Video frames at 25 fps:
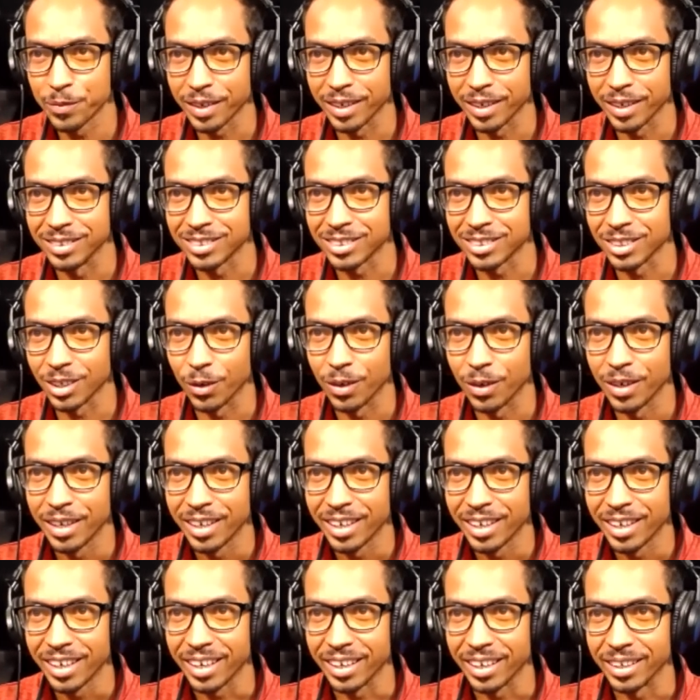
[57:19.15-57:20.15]
And so
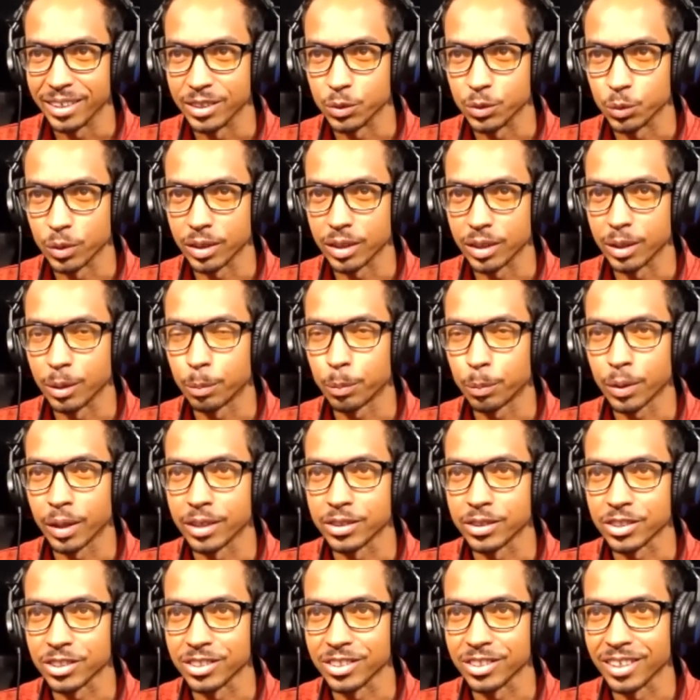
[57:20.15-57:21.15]
it is really a
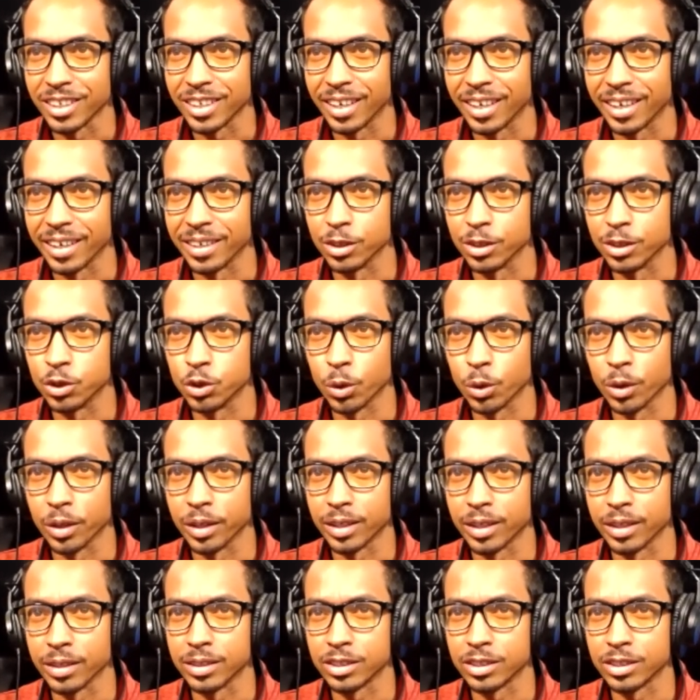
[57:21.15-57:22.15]
pleasure and a joy to
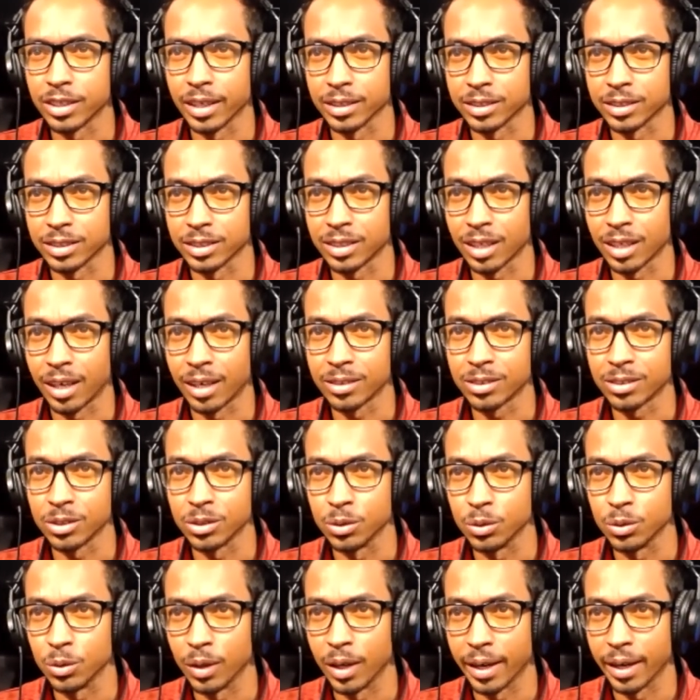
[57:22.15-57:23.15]
get the chance to talk to
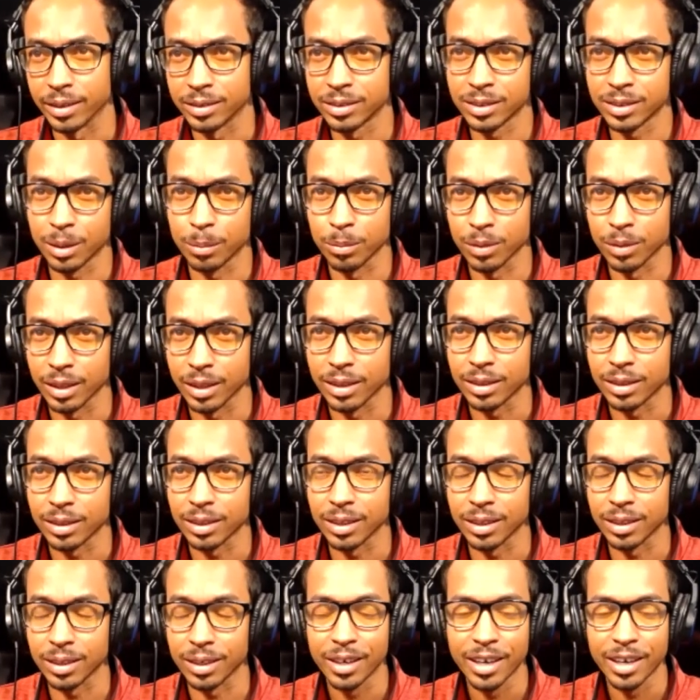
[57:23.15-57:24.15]
you at some length
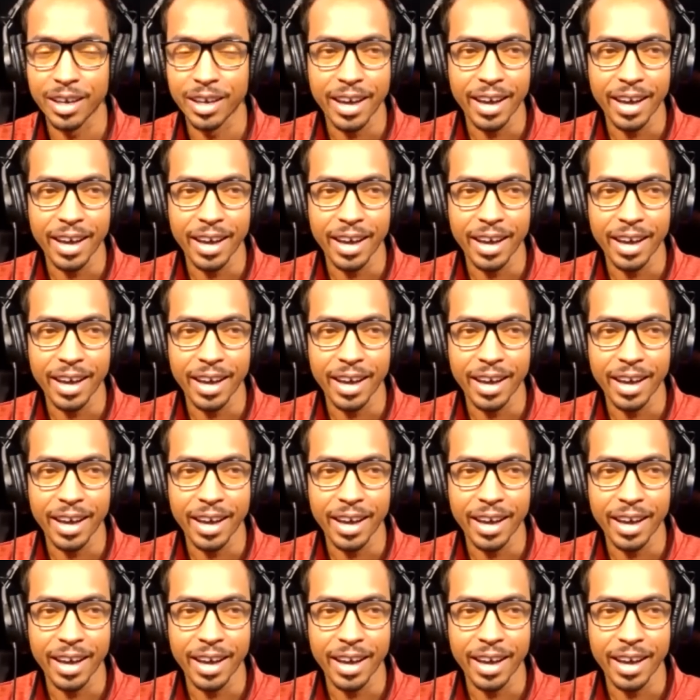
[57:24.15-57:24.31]
there.